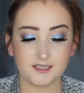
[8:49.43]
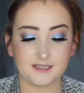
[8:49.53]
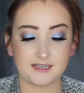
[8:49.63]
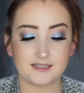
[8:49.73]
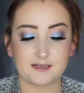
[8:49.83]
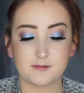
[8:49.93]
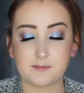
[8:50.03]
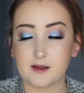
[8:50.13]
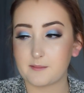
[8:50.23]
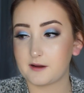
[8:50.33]
And then I think I'm going
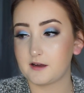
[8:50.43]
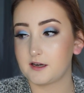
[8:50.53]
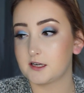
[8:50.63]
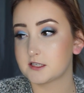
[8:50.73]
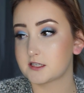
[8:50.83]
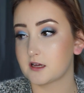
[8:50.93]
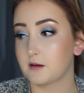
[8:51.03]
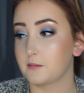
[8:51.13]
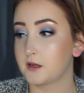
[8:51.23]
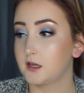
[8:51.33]
to pop on
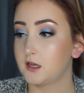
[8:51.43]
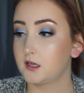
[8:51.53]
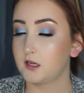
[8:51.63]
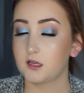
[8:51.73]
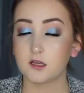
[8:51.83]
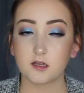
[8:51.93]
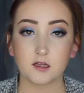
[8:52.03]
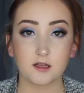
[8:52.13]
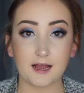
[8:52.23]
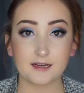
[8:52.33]
some
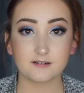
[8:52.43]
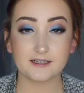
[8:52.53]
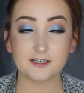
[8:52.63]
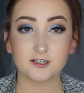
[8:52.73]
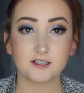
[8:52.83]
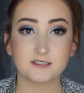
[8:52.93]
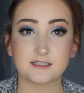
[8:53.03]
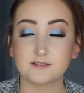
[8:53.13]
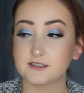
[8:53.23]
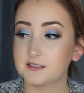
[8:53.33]
eyeliner
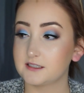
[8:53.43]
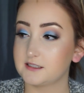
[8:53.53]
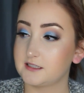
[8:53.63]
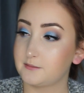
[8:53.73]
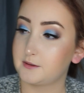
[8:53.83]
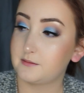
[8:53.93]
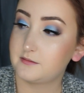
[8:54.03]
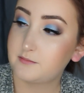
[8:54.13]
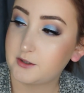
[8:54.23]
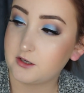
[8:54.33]
down there, and then I'm going
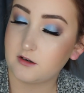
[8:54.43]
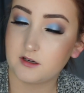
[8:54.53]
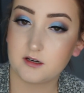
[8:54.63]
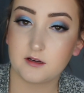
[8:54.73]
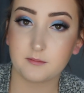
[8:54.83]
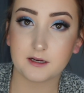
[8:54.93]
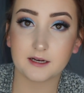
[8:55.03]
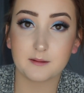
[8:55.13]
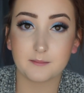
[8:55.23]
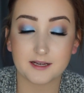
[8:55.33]
to put on
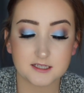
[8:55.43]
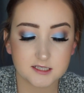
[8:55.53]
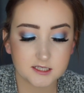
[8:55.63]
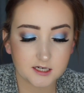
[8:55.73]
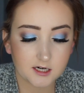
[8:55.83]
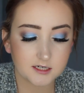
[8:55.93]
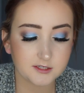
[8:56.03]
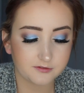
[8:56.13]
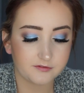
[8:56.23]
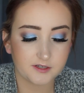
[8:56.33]
my mascara
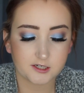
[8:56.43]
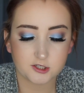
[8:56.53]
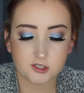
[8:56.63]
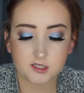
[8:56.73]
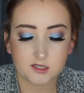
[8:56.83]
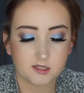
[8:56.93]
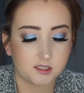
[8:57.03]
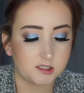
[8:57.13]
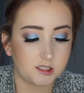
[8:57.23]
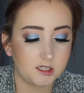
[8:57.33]
to finish
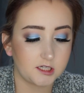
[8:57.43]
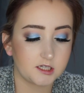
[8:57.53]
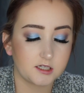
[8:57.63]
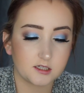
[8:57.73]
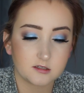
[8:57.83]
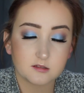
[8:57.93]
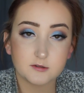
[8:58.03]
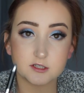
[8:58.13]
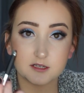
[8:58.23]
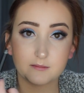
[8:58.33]
the look. So
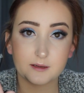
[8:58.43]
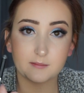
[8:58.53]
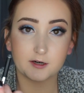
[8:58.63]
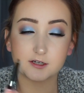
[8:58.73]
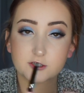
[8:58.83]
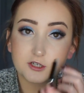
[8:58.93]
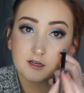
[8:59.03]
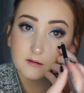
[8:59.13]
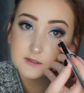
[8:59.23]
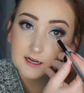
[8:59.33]
I'm using my Marc
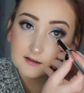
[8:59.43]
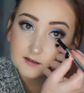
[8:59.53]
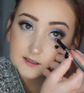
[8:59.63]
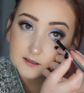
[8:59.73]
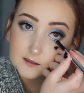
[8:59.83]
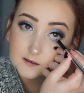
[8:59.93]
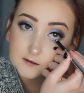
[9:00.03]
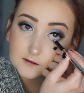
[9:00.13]
Jacobs highlighter.